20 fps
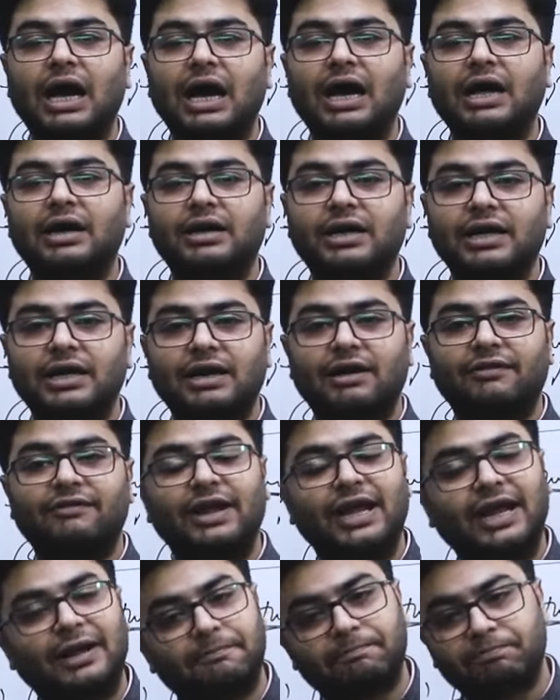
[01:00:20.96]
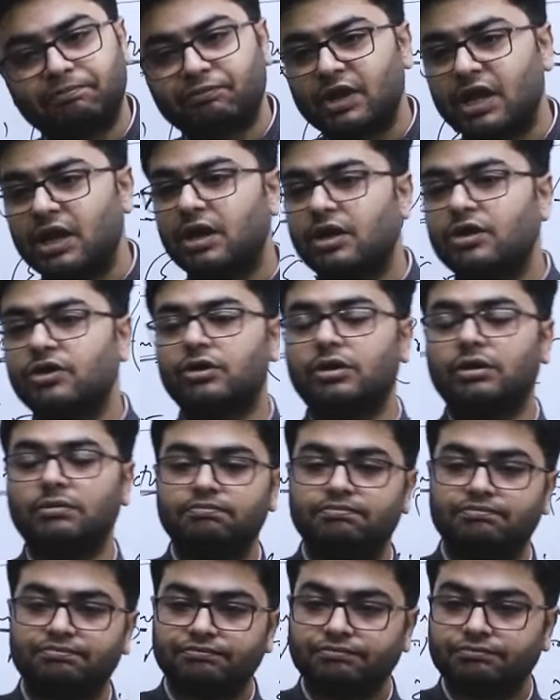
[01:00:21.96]
are in a way, you
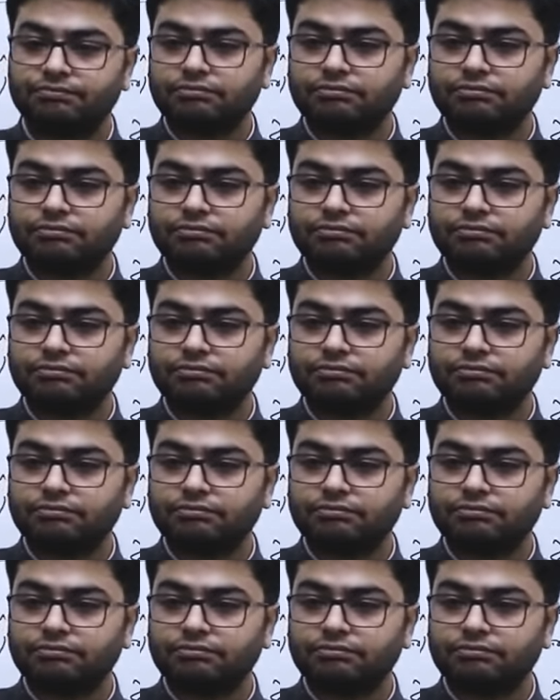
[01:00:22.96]
know,